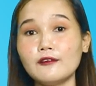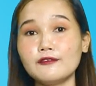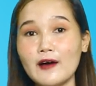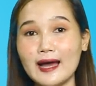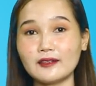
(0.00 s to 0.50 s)

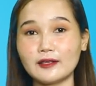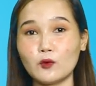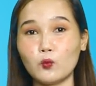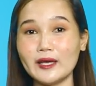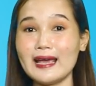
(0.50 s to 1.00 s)

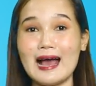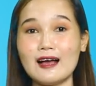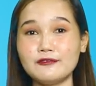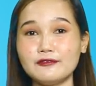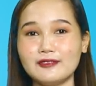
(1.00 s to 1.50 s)
Finally, we
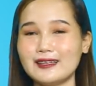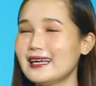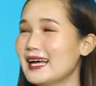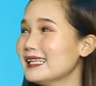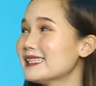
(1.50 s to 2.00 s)
have
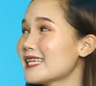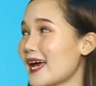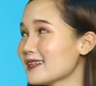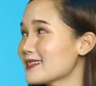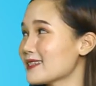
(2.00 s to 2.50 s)

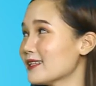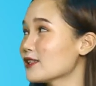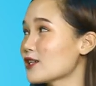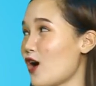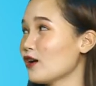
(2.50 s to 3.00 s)
text
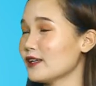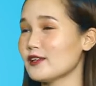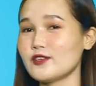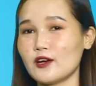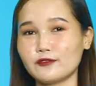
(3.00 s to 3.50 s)

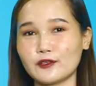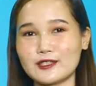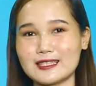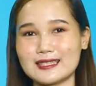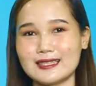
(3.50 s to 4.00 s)
talk
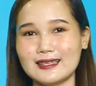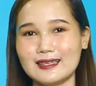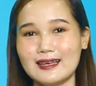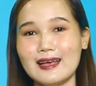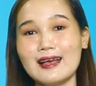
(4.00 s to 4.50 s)
novels.
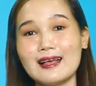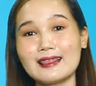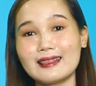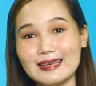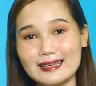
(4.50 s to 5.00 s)

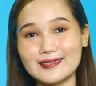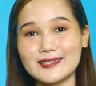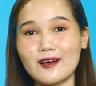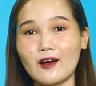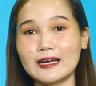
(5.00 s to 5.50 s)

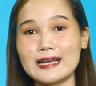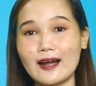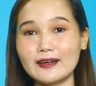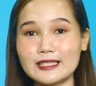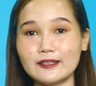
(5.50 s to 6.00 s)
These are
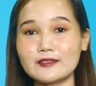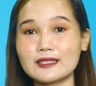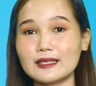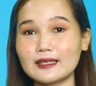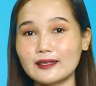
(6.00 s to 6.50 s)

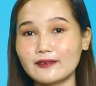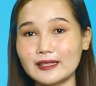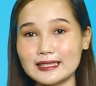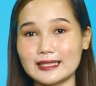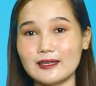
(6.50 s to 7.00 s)
narratives
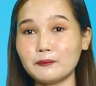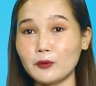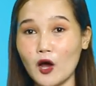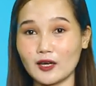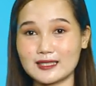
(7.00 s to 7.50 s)
written in
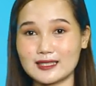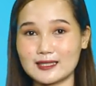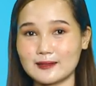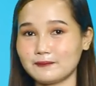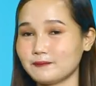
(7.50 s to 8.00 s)

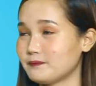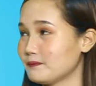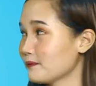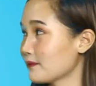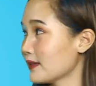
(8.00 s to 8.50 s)
blogs,
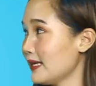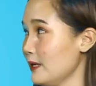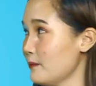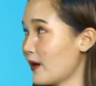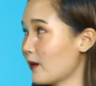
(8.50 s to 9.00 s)

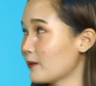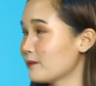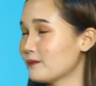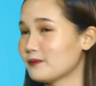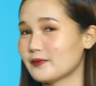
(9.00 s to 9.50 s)
email,